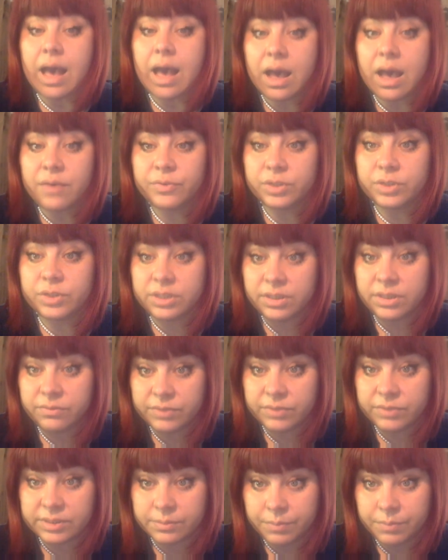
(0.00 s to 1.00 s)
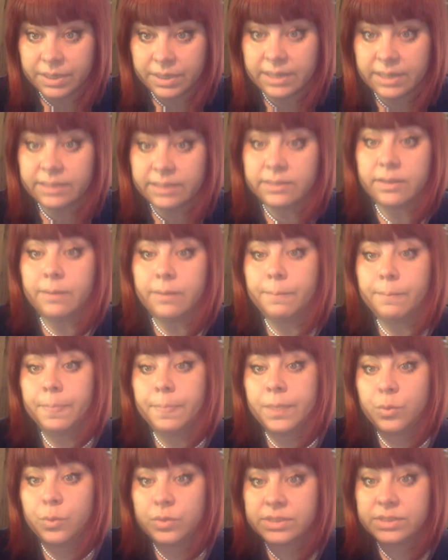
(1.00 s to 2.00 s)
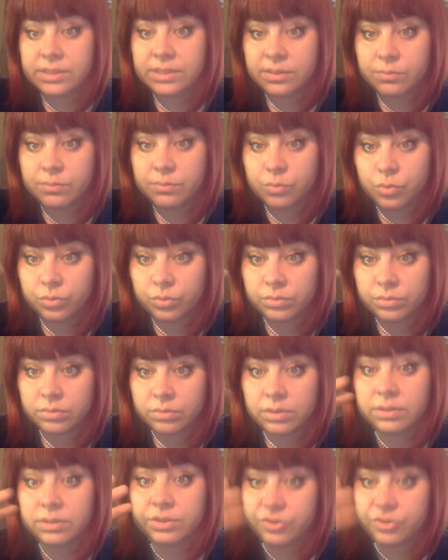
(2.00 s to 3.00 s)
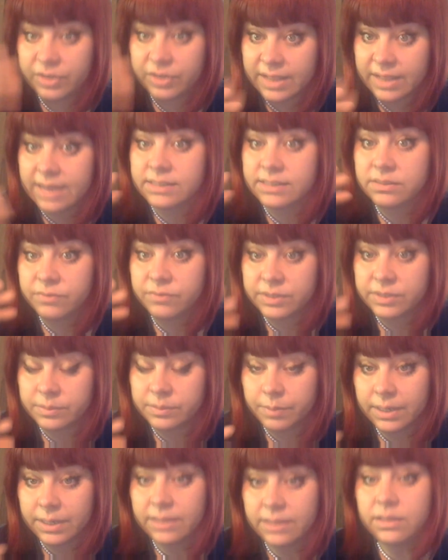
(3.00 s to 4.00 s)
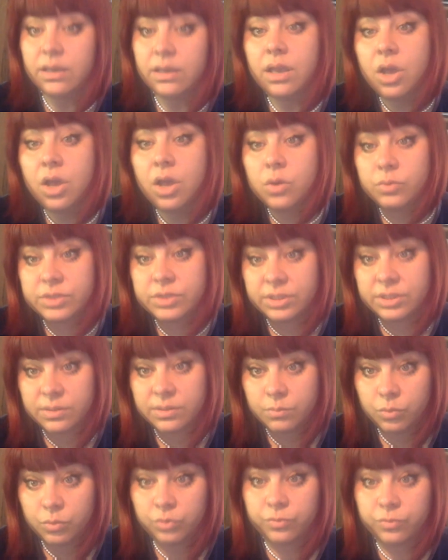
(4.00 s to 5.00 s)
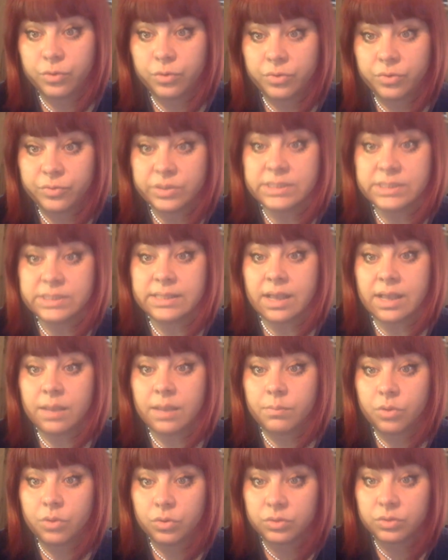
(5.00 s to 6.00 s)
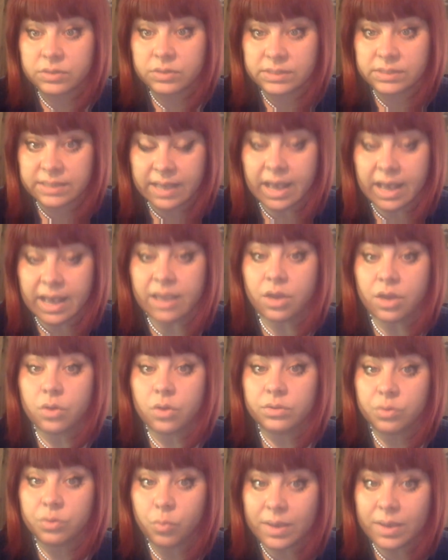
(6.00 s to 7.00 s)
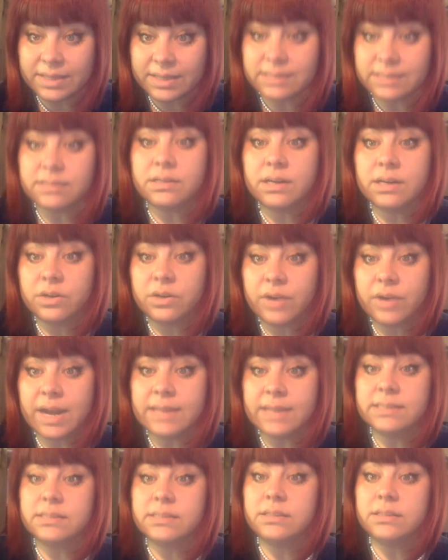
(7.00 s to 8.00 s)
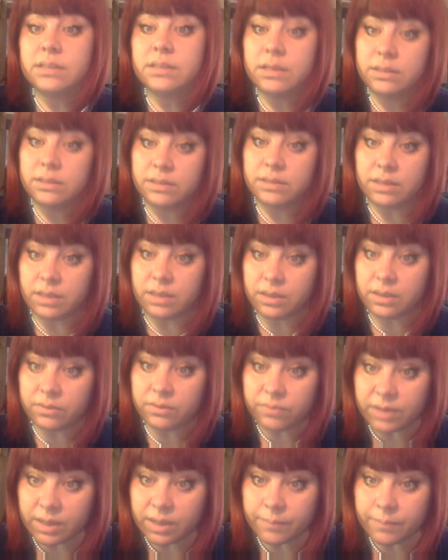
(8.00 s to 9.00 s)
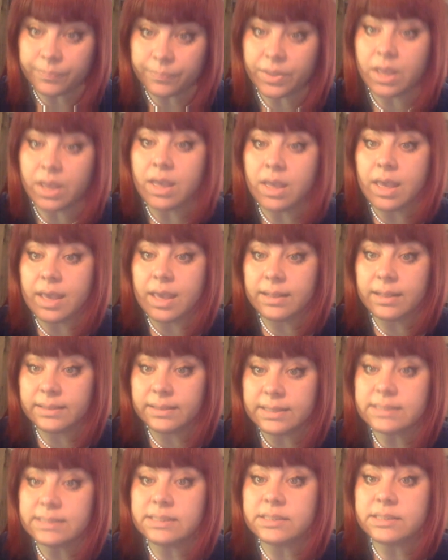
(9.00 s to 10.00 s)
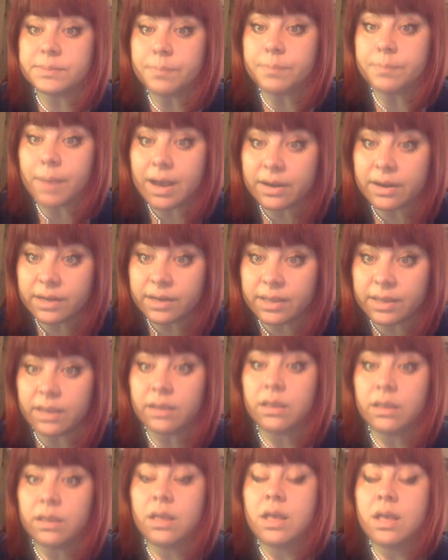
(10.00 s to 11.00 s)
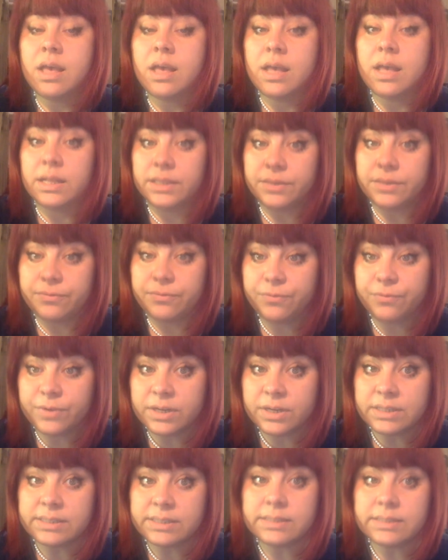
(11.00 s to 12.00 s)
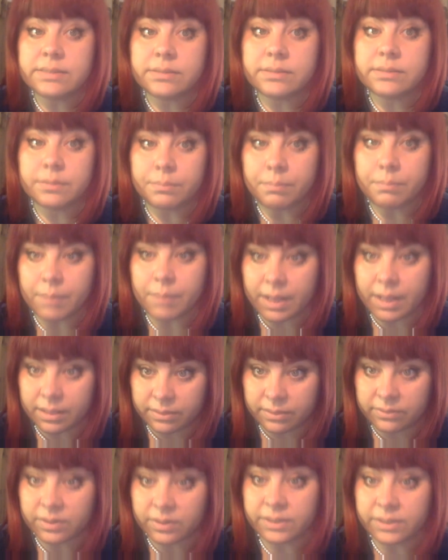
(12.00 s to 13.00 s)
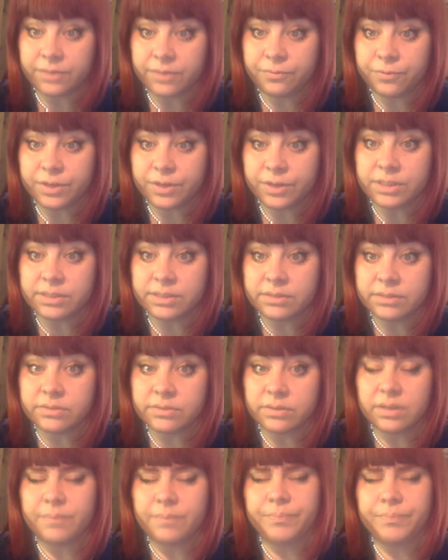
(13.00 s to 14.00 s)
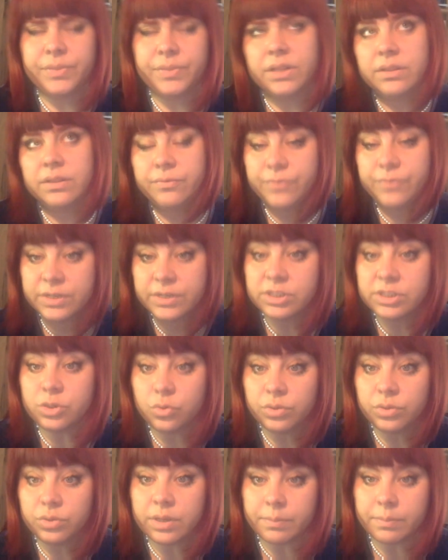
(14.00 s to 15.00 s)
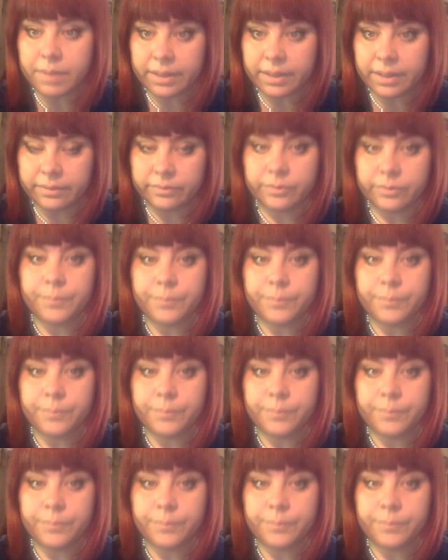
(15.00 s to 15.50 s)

After the invisibility, we see the moon, the three days invisibility, we see the moon for the first time on the sky, on the western horizon in the evening, and this is marking the first month, the first, um, the first lunar month.